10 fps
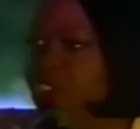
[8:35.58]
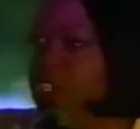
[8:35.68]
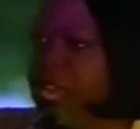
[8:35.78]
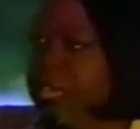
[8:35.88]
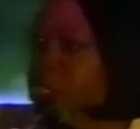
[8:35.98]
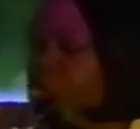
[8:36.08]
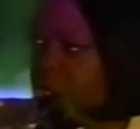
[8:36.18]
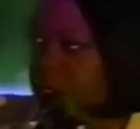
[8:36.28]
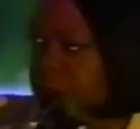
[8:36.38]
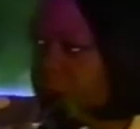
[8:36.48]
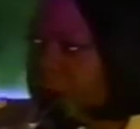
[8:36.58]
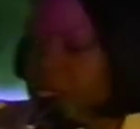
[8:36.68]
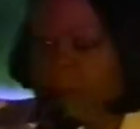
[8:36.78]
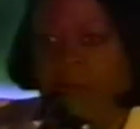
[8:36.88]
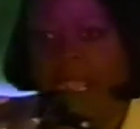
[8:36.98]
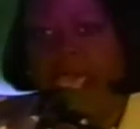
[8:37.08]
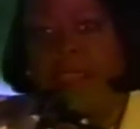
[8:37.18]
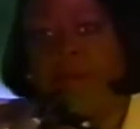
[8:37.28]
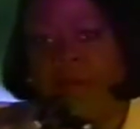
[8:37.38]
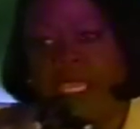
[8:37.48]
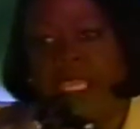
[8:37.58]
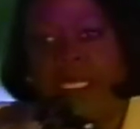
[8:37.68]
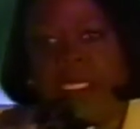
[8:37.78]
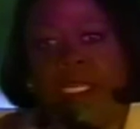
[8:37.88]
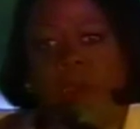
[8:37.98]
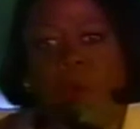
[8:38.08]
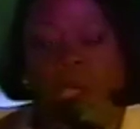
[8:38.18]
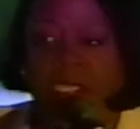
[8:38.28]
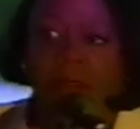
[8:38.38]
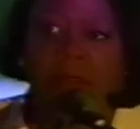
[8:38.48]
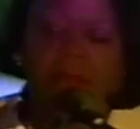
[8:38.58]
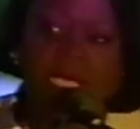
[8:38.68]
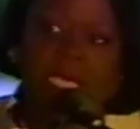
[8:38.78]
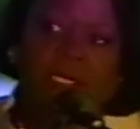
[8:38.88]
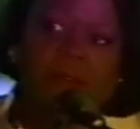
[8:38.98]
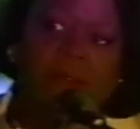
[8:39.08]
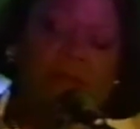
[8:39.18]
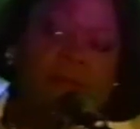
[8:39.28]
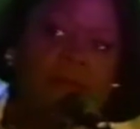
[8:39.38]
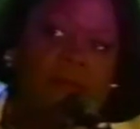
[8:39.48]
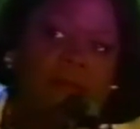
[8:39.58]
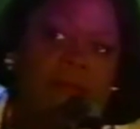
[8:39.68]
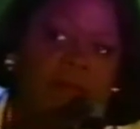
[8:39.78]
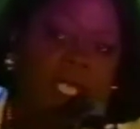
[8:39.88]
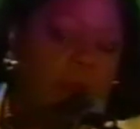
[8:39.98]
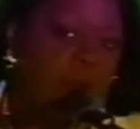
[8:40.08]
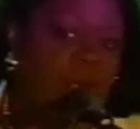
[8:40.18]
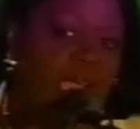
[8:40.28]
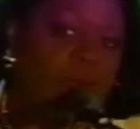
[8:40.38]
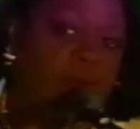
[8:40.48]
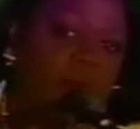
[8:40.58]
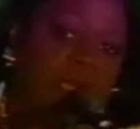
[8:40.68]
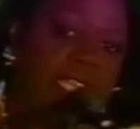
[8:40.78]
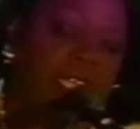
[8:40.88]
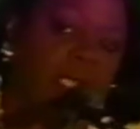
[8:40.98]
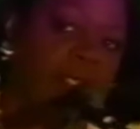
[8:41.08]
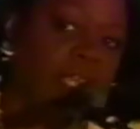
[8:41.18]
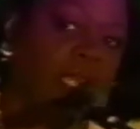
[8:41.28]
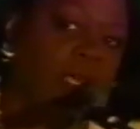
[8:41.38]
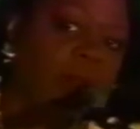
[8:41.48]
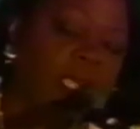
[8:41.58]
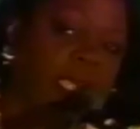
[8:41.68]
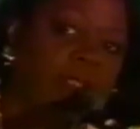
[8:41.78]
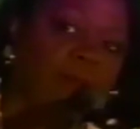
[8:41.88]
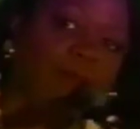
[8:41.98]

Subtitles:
nation, black men and white men, brown men and yellow men,